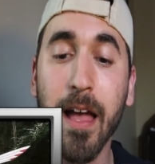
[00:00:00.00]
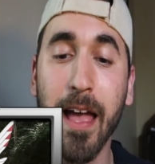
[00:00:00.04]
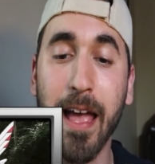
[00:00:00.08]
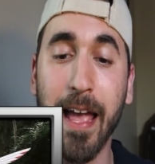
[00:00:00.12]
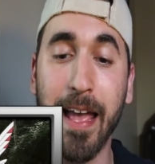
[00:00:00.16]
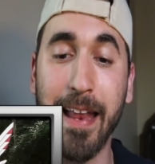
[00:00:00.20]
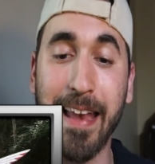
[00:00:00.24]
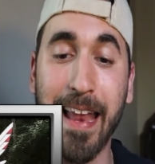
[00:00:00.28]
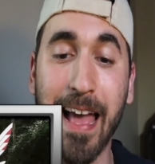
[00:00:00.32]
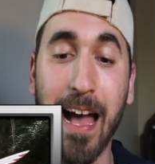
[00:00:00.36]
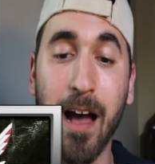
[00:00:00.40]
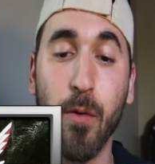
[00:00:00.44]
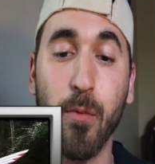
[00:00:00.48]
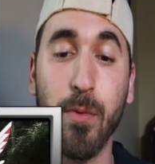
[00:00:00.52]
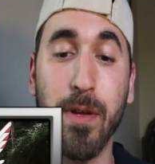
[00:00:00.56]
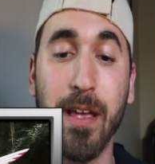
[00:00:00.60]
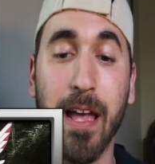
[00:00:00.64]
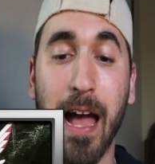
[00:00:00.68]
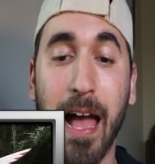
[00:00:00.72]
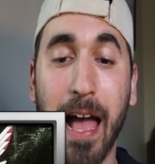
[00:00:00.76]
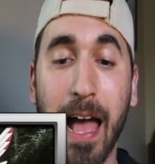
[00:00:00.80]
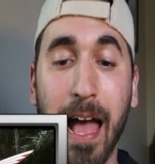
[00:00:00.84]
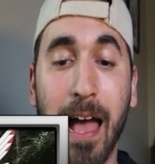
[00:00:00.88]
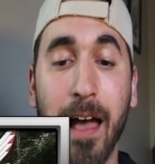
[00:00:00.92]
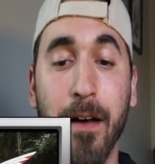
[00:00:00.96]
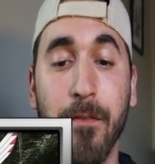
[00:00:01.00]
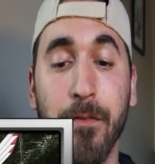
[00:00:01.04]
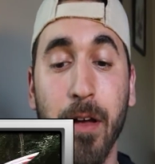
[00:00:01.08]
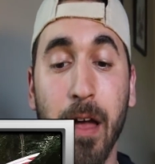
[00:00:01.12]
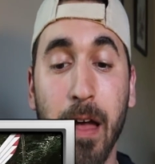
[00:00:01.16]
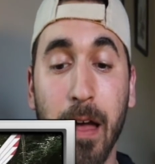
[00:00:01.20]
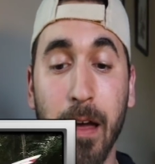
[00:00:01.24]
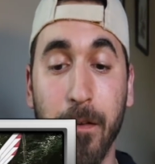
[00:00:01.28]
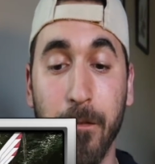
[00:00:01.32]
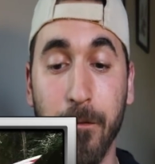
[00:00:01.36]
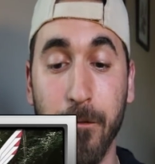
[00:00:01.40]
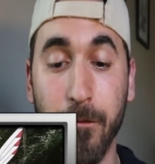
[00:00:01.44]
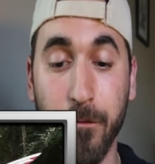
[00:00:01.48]
And now we have
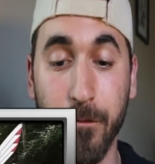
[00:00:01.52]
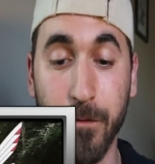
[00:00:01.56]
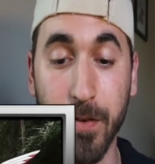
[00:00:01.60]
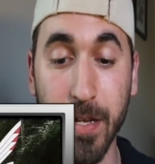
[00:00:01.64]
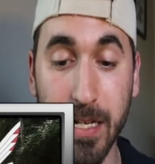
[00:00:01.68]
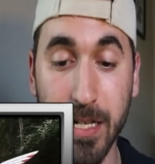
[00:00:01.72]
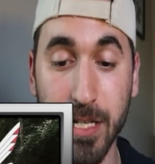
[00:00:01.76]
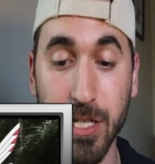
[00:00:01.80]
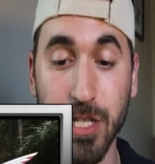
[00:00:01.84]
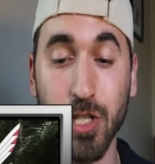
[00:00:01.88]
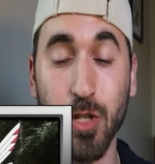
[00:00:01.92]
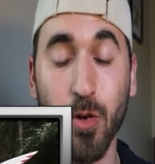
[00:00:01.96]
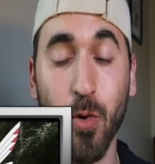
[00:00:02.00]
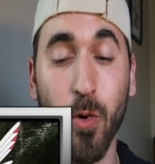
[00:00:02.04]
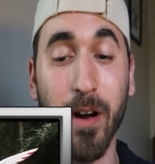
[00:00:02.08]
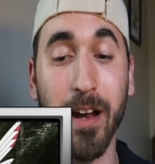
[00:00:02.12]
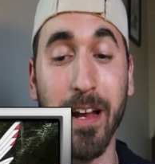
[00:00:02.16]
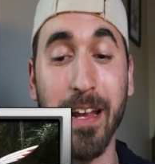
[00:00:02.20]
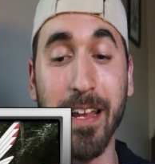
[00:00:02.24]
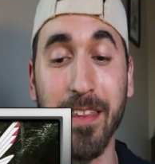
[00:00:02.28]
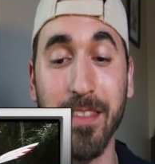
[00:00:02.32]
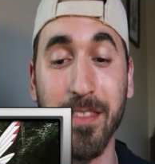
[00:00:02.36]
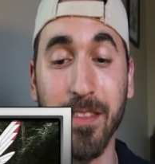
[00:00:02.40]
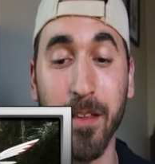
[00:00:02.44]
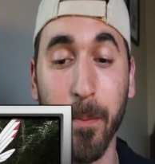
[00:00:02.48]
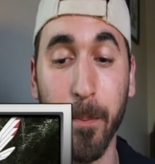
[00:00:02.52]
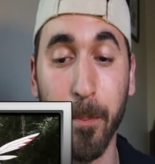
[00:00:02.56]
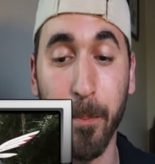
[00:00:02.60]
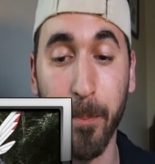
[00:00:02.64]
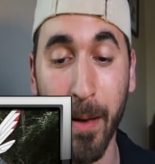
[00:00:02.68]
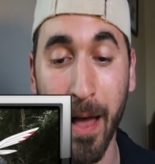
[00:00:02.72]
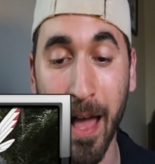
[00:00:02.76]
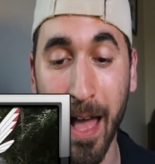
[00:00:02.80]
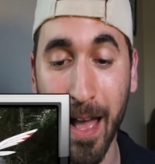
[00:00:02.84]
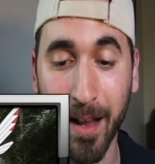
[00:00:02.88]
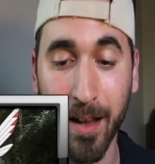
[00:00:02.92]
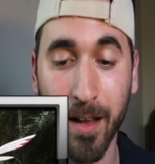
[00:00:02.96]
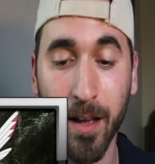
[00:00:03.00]
Venusaur in the
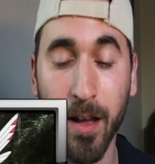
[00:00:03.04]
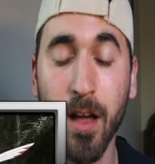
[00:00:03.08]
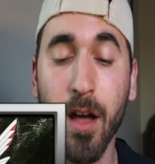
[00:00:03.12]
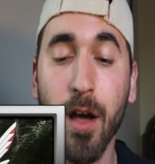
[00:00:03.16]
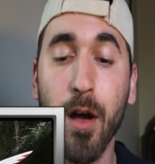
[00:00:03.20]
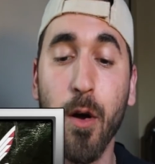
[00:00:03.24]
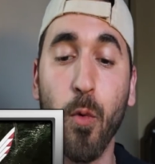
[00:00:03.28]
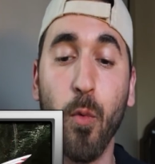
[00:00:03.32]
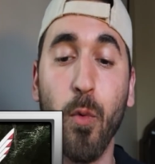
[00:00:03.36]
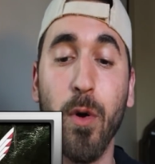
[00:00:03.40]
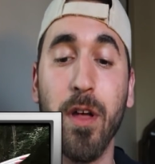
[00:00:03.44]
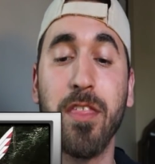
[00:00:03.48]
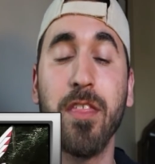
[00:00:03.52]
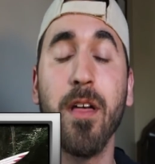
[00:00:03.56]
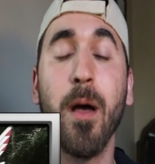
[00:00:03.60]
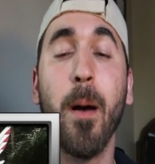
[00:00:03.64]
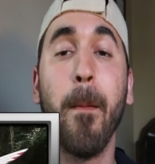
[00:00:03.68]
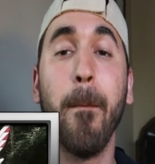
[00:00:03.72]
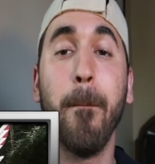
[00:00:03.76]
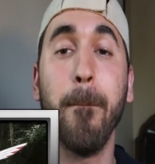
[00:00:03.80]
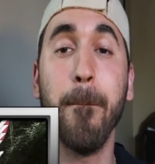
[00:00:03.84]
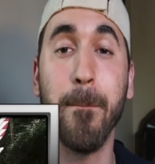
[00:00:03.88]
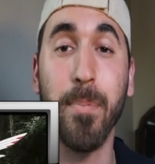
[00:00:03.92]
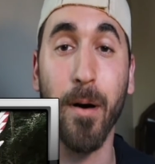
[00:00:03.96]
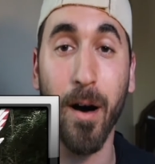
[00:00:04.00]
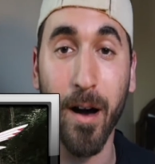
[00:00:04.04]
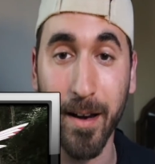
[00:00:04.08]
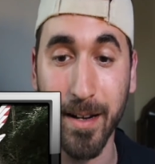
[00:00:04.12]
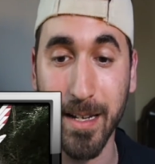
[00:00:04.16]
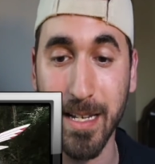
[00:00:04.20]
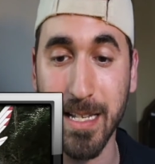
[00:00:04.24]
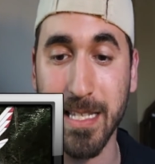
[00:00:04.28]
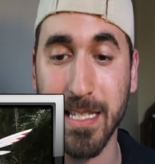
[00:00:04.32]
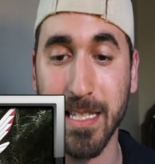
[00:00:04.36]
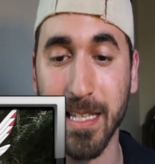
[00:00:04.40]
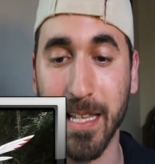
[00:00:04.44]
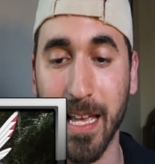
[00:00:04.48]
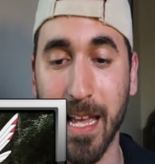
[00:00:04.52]
back with Body
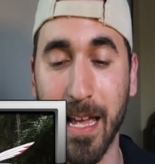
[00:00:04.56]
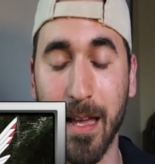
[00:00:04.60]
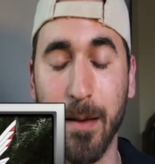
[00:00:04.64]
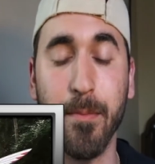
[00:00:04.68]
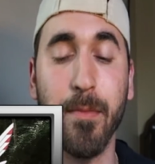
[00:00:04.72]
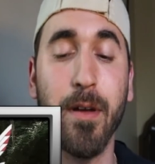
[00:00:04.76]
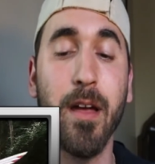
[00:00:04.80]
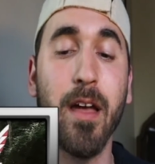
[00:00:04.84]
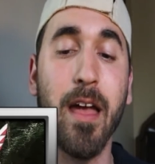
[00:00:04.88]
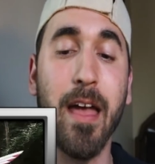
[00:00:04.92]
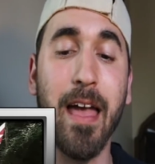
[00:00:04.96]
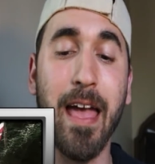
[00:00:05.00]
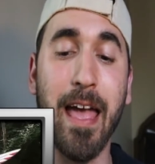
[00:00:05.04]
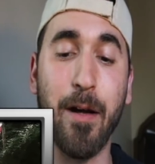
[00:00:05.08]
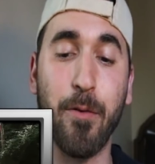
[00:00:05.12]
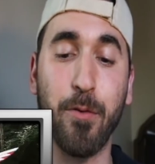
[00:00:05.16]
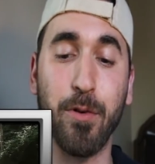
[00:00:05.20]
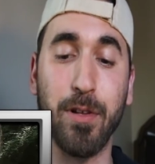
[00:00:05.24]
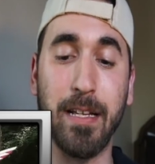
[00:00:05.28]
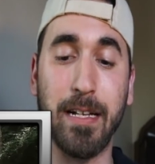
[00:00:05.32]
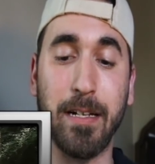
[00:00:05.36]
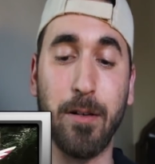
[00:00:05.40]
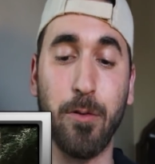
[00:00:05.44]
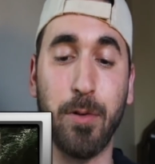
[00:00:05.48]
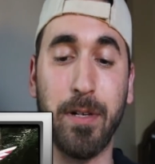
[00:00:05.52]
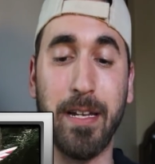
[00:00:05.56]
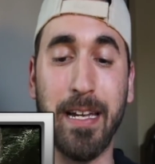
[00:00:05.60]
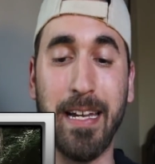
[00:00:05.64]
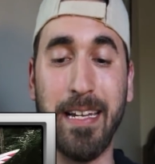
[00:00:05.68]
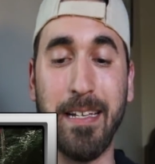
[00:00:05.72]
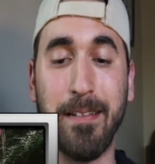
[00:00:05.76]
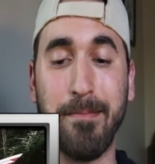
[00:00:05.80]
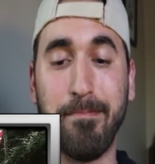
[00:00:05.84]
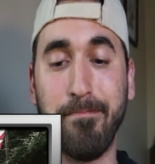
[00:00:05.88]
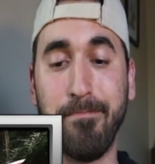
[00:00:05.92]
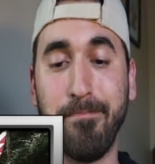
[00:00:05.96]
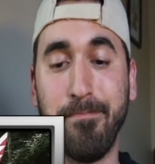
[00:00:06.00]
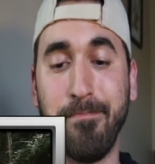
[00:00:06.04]
Slam, and we're like,
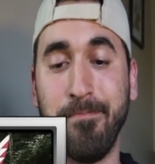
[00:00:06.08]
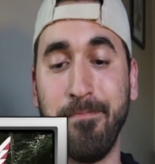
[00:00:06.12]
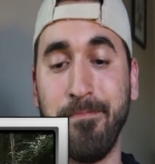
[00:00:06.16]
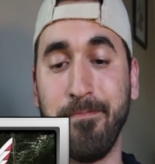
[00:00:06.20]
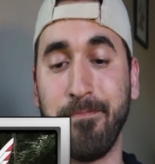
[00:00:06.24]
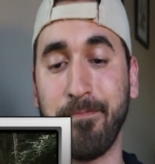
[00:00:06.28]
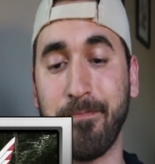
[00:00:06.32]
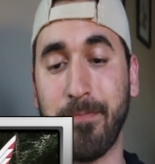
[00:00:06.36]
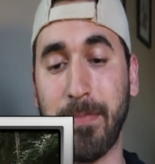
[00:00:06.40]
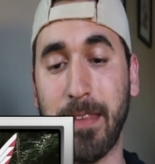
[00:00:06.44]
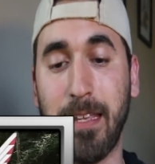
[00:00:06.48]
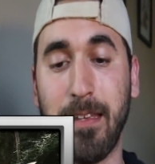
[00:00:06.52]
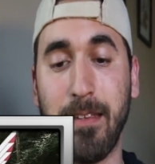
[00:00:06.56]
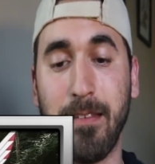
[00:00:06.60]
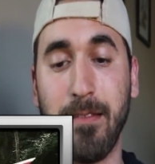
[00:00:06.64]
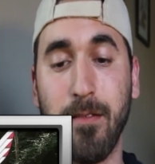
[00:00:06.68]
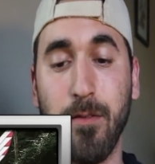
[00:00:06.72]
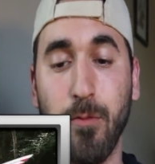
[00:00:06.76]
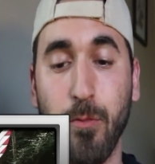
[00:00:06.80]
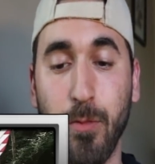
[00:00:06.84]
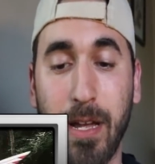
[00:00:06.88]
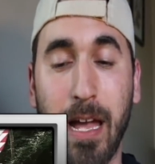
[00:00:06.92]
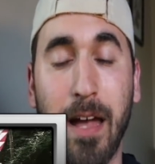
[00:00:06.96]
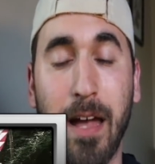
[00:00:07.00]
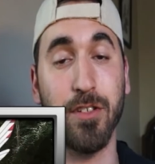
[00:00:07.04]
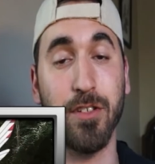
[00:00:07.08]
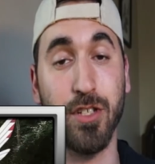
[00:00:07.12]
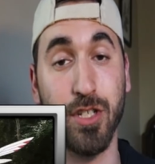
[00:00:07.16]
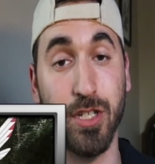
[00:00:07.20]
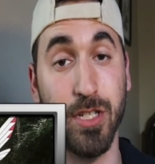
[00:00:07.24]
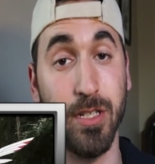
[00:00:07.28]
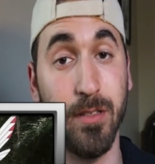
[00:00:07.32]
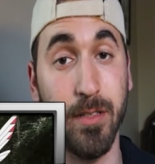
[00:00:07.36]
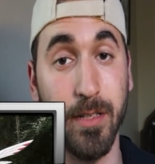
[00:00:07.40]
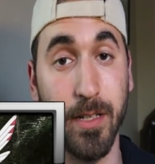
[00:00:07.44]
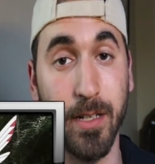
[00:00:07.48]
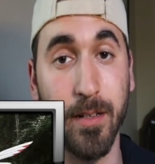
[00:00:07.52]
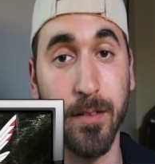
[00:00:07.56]
okay, we
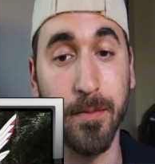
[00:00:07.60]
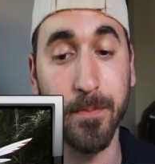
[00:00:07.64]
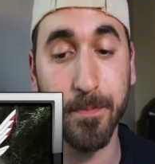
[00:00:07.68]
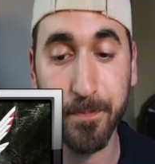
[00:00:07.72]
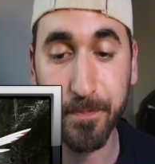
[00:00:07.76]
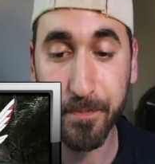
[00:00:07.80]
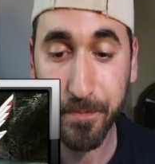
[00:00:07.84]
shield here.